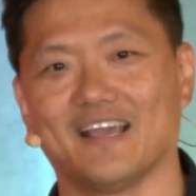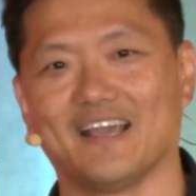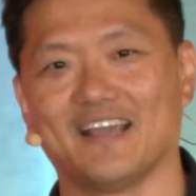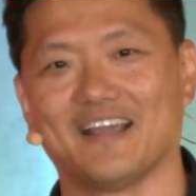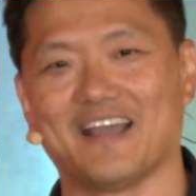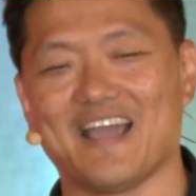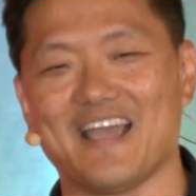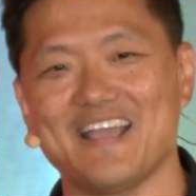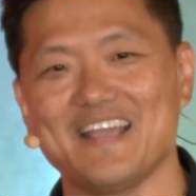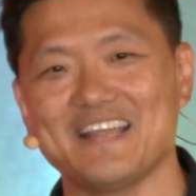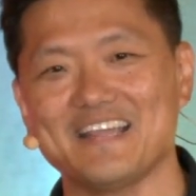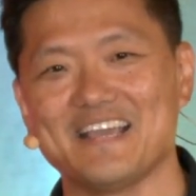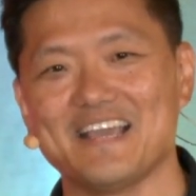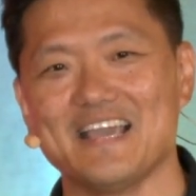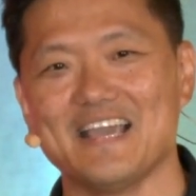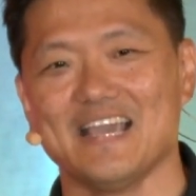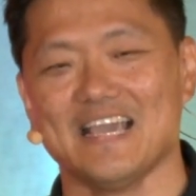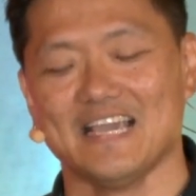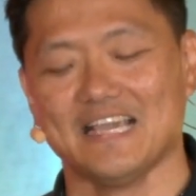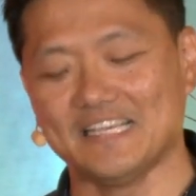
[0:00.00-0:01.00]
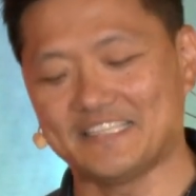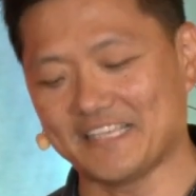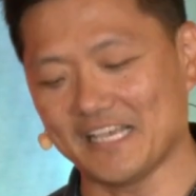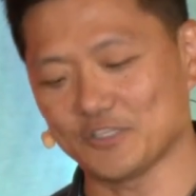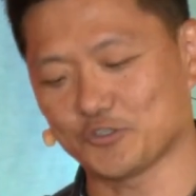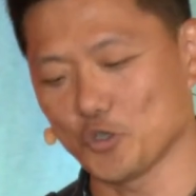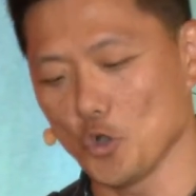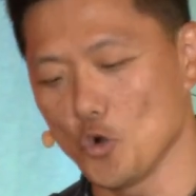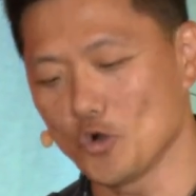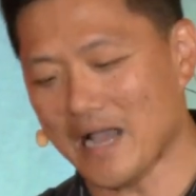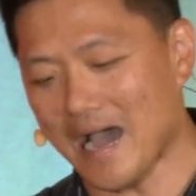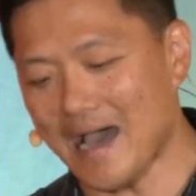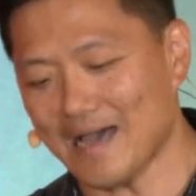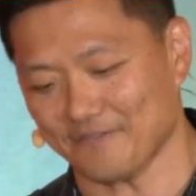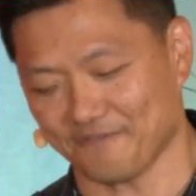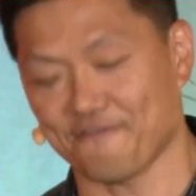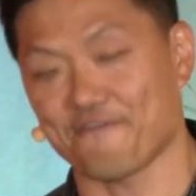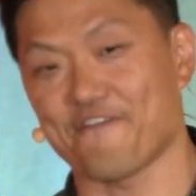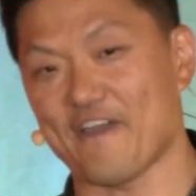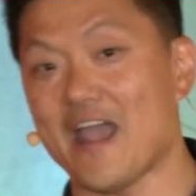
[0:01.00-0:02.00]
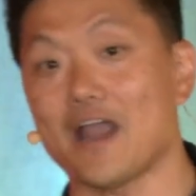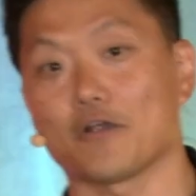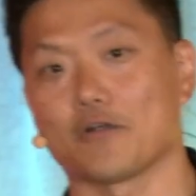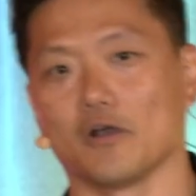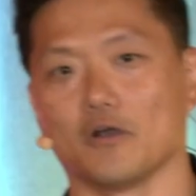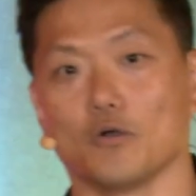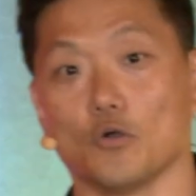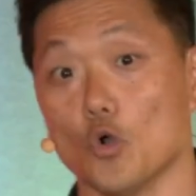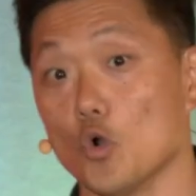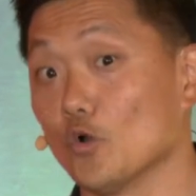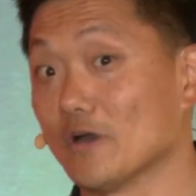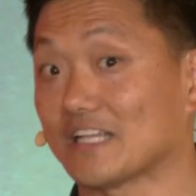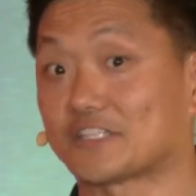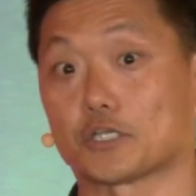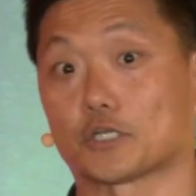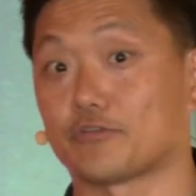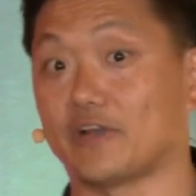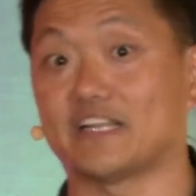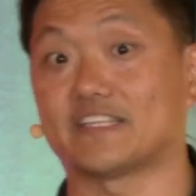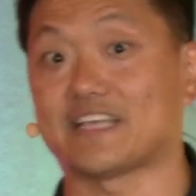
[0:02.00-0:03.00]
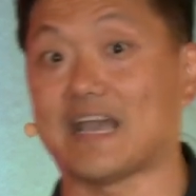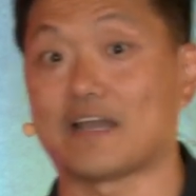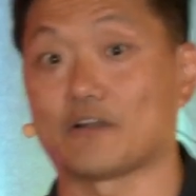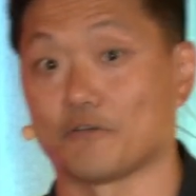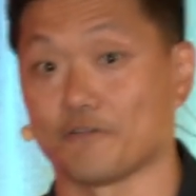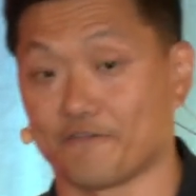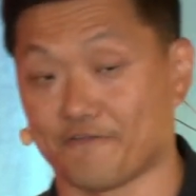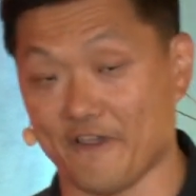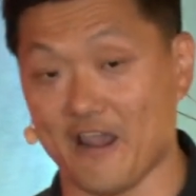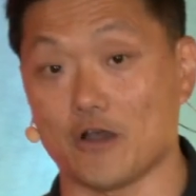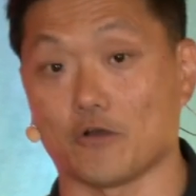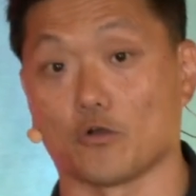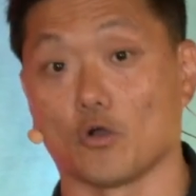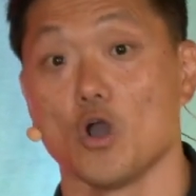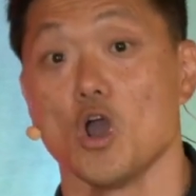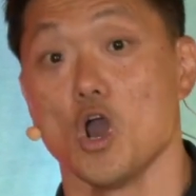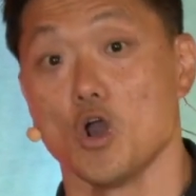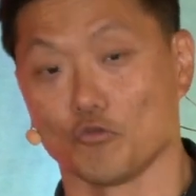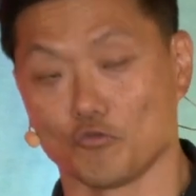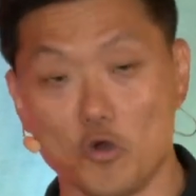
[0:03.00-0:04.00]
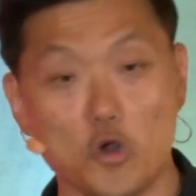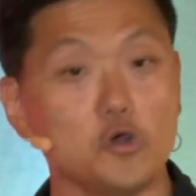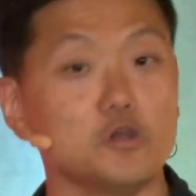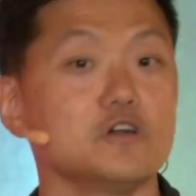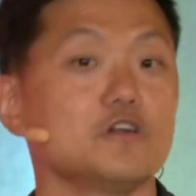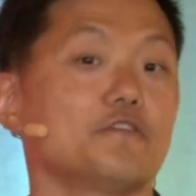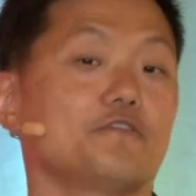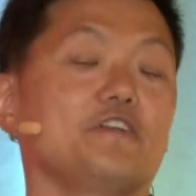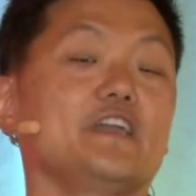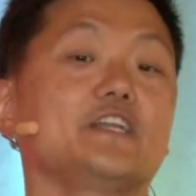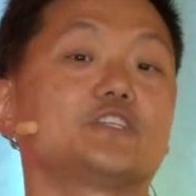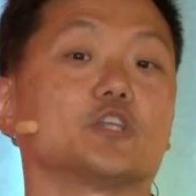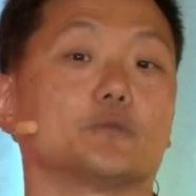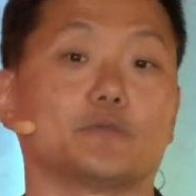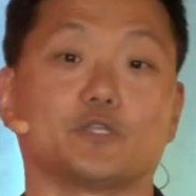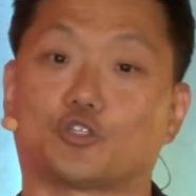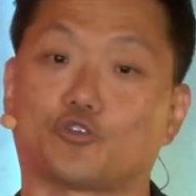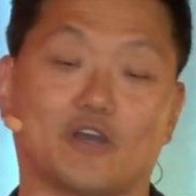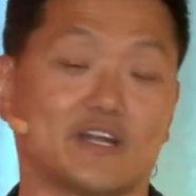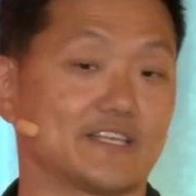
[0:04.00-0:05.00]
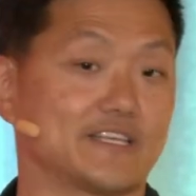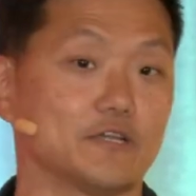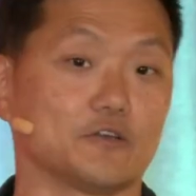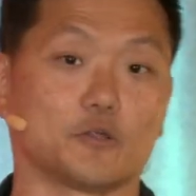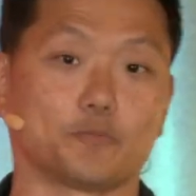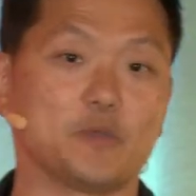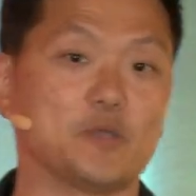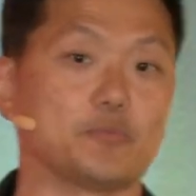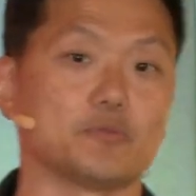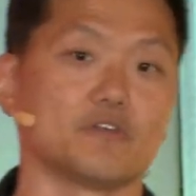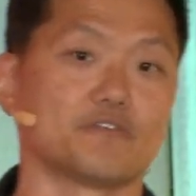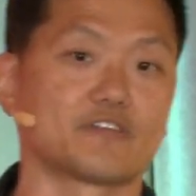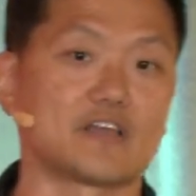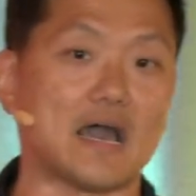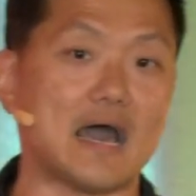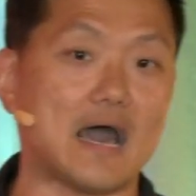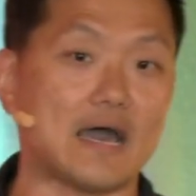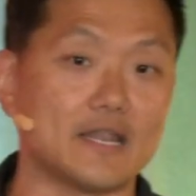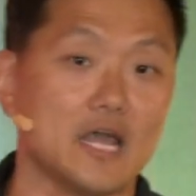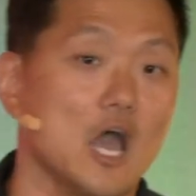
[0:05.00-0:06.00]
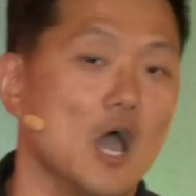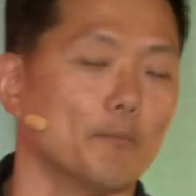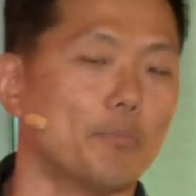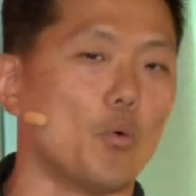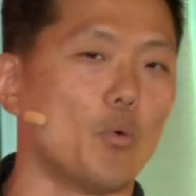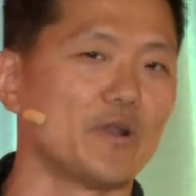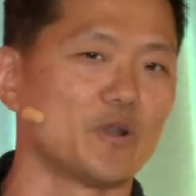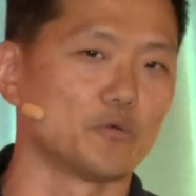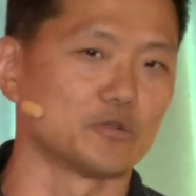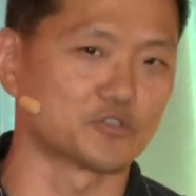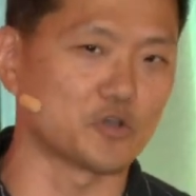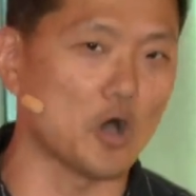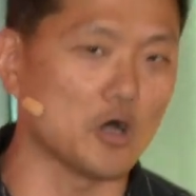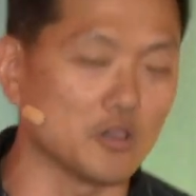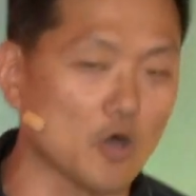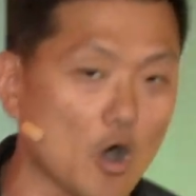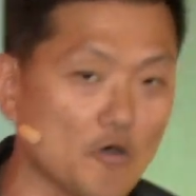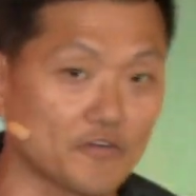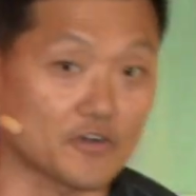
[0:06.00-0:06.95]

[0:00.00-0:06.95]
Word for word: right? He says, You got Pharaoh. Ooh, that's a great title. Pharaoh, ruler of Egypt. He tried to kill the people of God, but when it was all over,